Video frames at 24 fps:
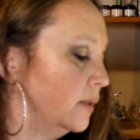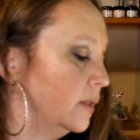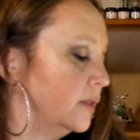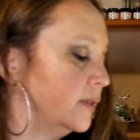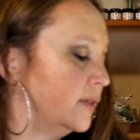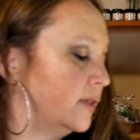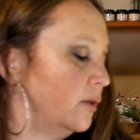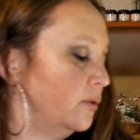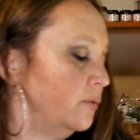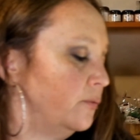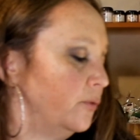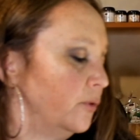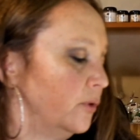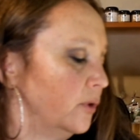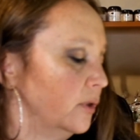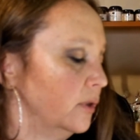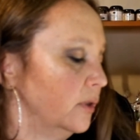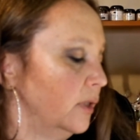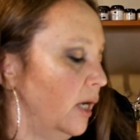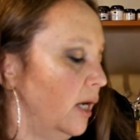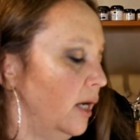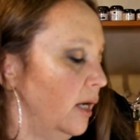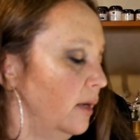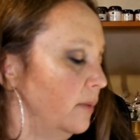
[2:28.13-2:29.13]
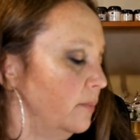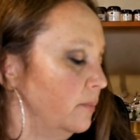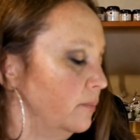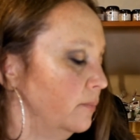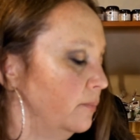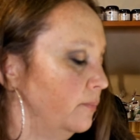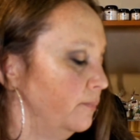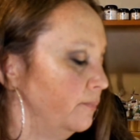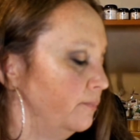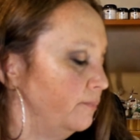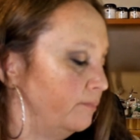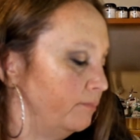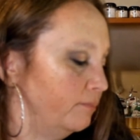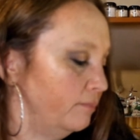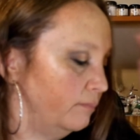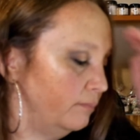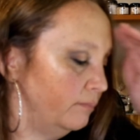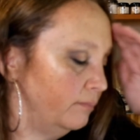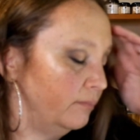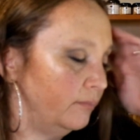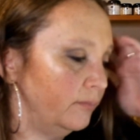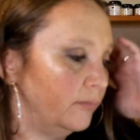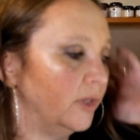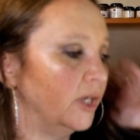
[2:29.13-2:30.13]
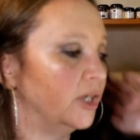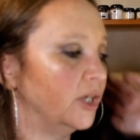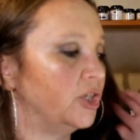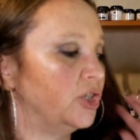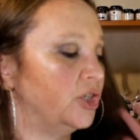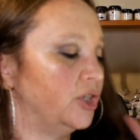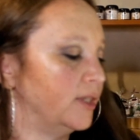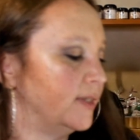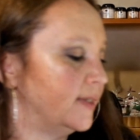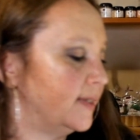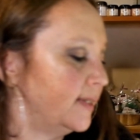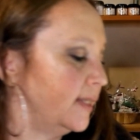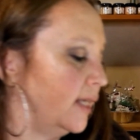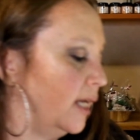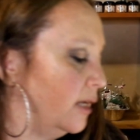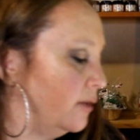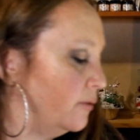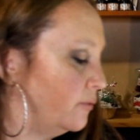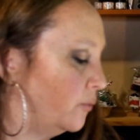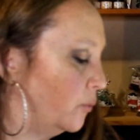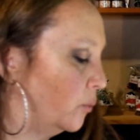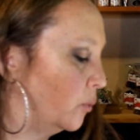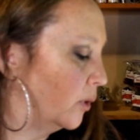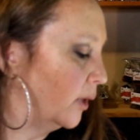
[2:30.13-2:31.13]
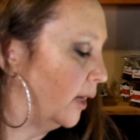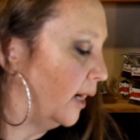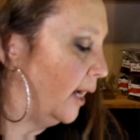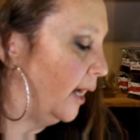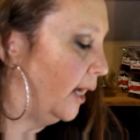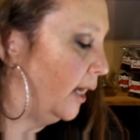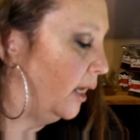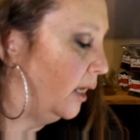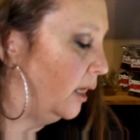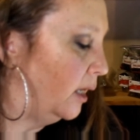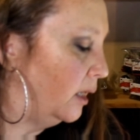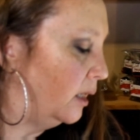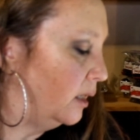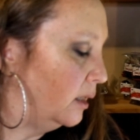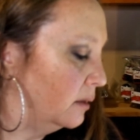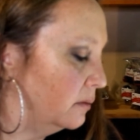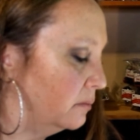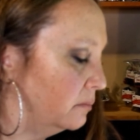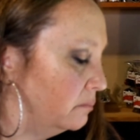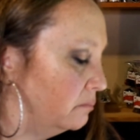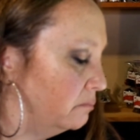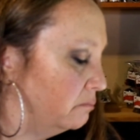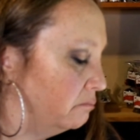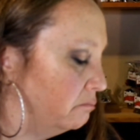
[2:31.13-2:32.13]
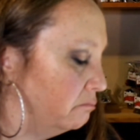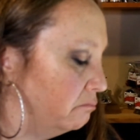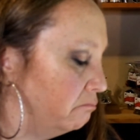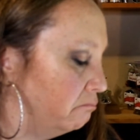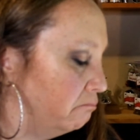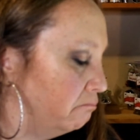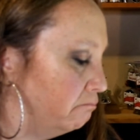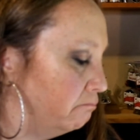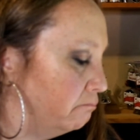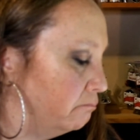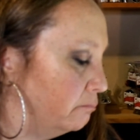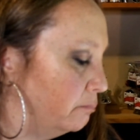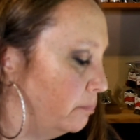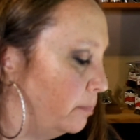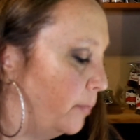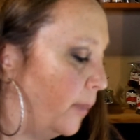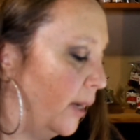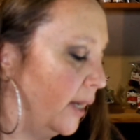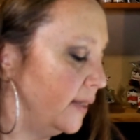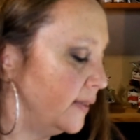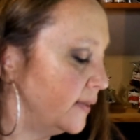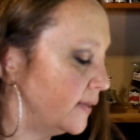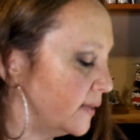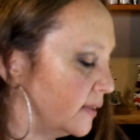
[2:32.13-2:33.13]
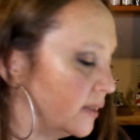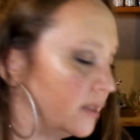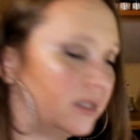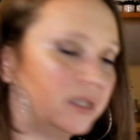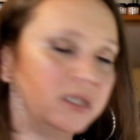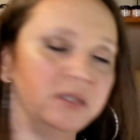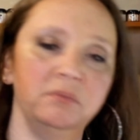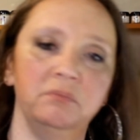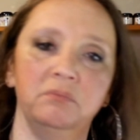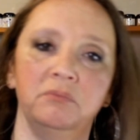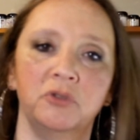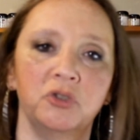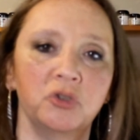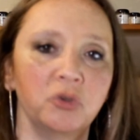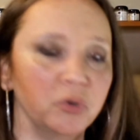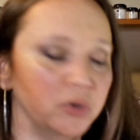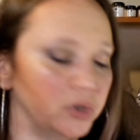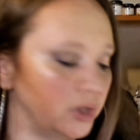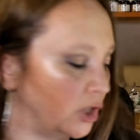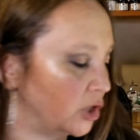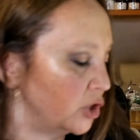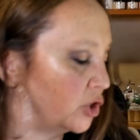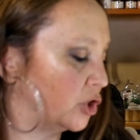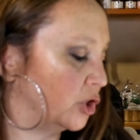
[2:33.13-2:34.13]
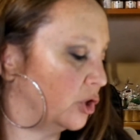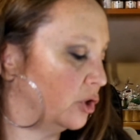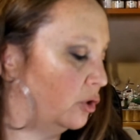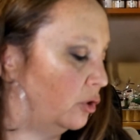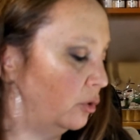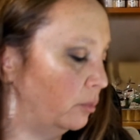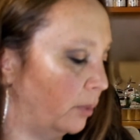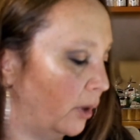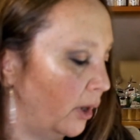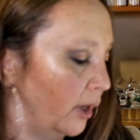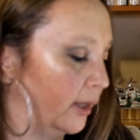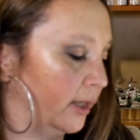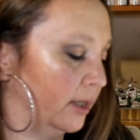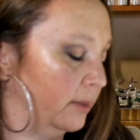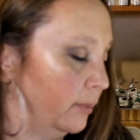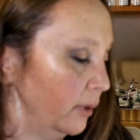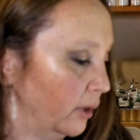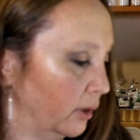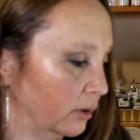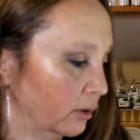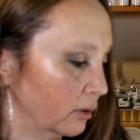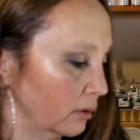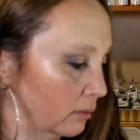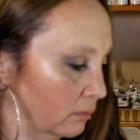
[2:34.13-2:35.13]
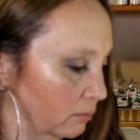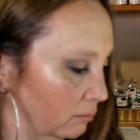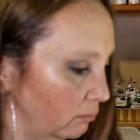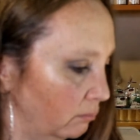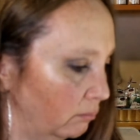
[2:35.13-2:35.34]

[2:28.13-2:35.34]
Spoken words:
So for, let's just say for a basic traditional body butter